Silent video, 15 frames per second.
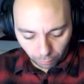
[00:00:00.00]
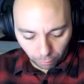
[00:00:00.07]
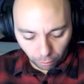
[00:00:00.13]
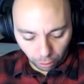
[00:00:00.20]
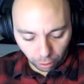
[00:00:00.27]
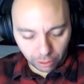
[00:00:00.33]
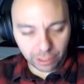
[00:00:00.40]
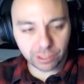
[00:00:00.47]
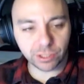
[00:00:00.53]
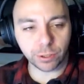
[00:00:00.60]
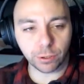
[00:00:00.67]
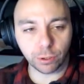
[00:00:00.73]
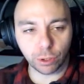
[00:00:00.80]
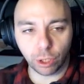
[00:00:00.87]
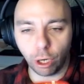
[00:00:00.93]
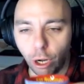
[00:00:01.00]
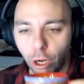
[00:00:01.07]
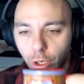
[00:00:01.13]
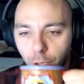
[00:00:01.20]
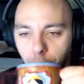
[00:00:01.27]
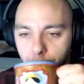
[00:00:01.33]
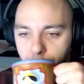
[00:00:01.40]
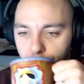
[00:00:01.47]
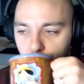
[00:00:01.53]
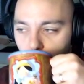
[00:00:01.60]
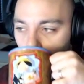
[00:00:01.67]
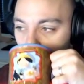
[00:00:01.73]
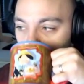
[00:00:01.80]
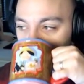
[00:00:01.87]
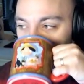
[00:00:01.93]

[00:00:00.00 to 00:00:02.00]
Oh, that's a good hot cup of Joe.